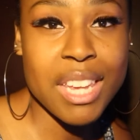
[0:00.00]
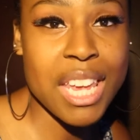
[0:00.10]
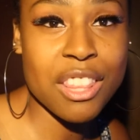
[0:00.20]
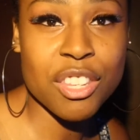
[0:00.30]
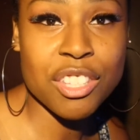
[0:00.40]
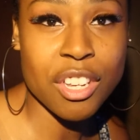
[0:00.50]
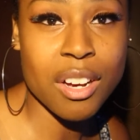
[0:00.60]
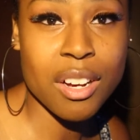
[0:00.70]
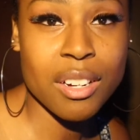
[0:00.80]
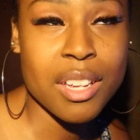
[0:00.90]
in the
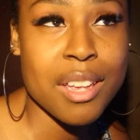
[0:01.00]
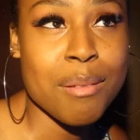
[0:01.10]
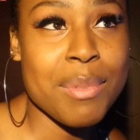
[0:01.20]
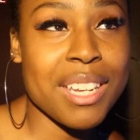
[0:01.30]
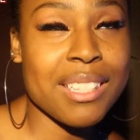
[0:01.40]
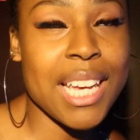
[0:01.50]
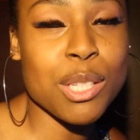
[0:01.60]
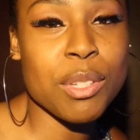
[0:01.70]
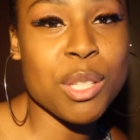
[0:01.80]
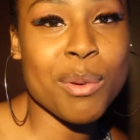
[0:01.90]
song, because
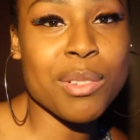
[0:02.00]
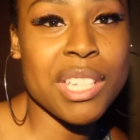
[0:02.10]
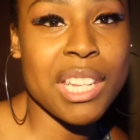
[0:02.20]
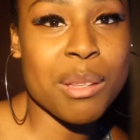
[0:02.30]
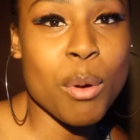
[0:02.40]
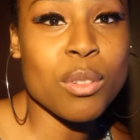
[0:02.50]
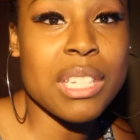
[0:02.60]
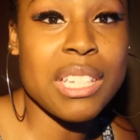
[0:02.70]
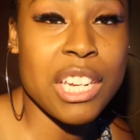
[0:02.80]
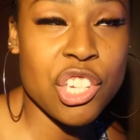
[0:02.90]
that's what's supposed to get the
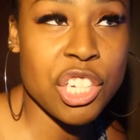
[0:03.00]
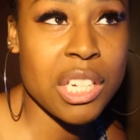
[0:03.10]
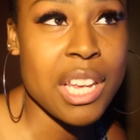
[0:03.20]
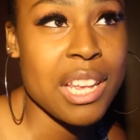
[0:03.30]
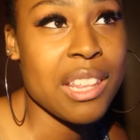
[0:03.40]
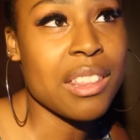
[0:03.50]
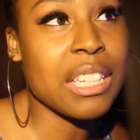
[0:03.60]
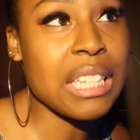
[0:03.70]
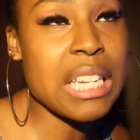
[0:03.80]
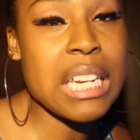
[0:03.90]
most attention.
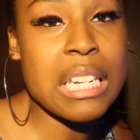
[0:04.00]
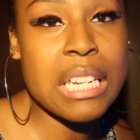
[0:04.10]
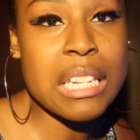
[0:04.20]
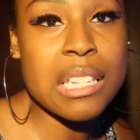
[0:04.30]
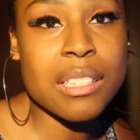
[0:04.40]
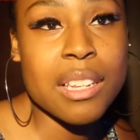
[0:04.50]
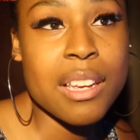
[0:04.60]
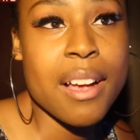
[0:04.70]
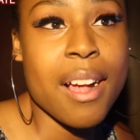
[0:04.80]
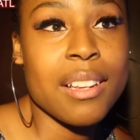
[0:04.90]
The lead is
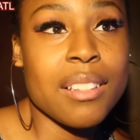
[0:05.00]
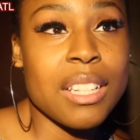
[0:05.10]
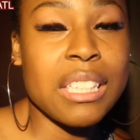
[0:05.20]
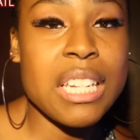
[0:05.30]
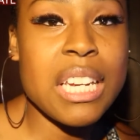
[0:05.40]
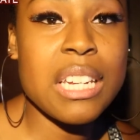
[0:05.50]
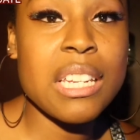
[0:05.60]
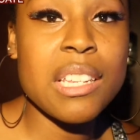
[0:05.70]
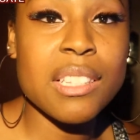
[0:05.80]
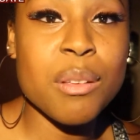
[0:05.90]

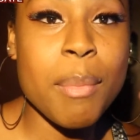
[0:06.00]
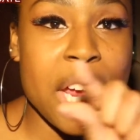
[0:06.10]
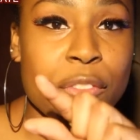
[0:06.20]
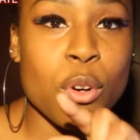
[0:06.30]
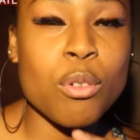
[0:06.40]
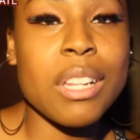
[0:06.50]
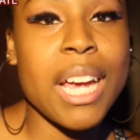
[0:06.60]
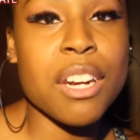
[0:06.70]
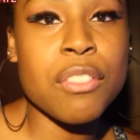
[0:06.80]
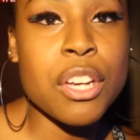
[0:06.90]
the main vocal
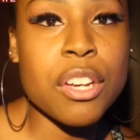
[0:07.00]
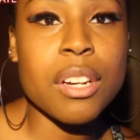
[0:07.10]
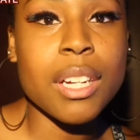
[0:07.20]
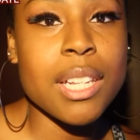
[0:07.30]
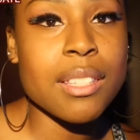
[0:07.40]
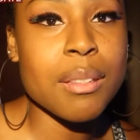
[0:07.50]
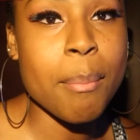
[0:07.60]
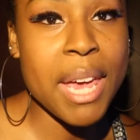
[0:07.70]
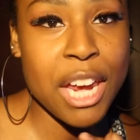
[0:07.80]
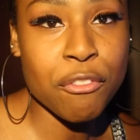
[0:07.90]
line of the hook. It's the
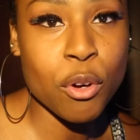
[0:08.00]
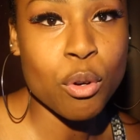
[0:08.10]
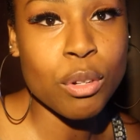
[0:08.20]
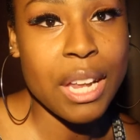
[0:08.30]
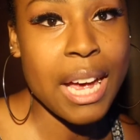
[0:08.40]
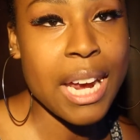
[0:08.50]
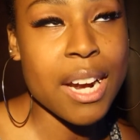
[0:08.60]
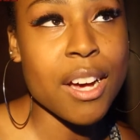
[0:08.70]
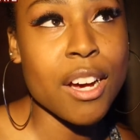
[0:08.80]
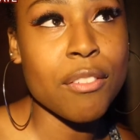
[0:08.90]
main vocal
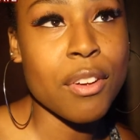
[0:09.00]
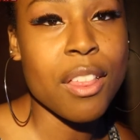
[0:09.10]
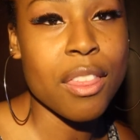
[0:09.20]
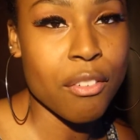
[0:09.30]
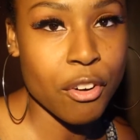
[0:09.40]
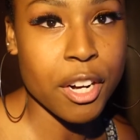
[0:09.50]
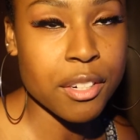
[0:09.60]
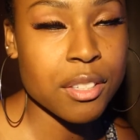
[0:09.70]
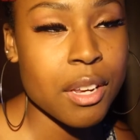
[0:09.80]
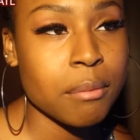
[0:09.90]
line of the
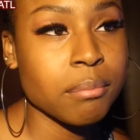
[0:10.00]
verse.